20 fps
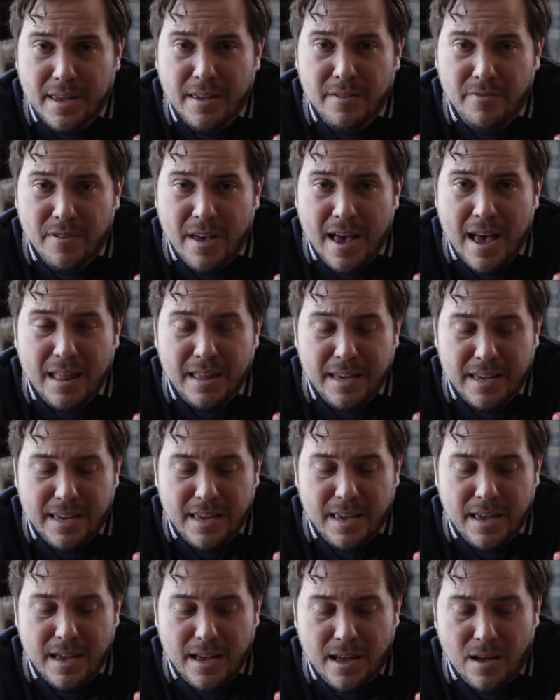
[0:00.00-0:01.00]

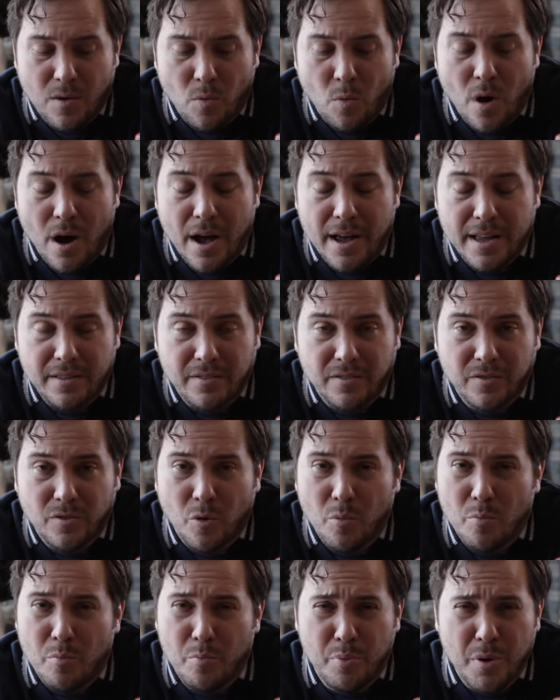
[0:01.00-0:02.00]
Valley wines.
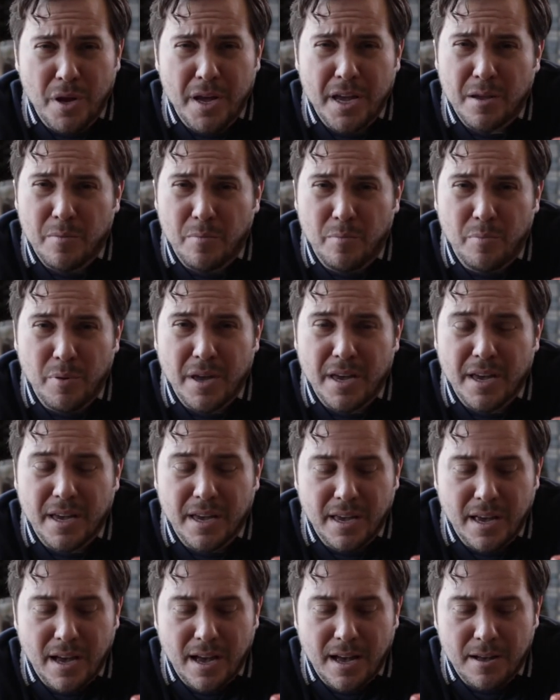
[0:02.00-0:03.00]
So big,
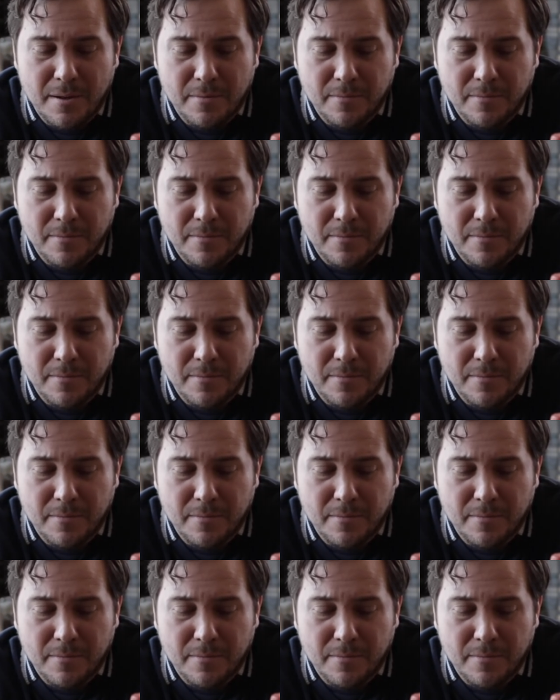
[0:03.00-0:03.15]
big